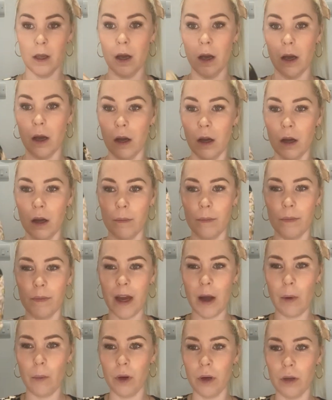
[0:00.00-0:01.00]

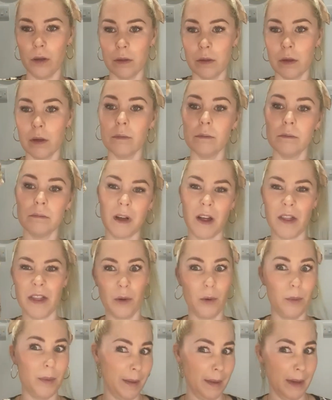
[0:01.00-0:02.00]
That one I think
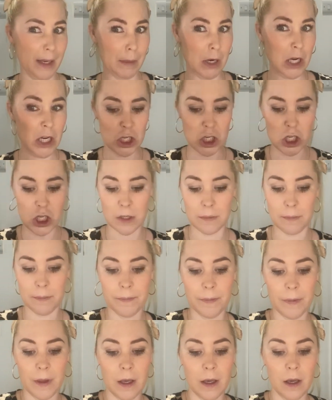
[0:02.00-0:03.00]
would be a bit much.
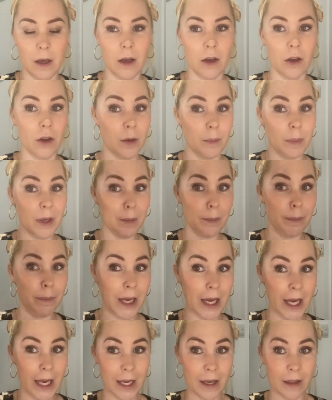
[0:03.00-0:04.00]
A bit of
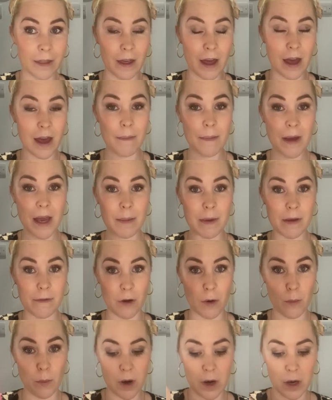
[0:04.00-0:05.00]
pink there, maybe if
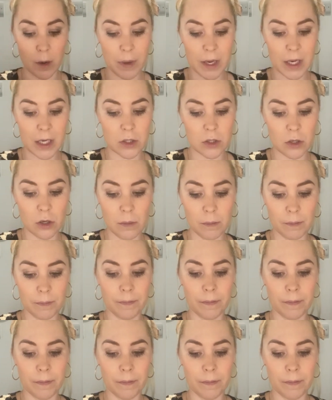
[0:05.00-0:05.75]
I'm wearing a pink top,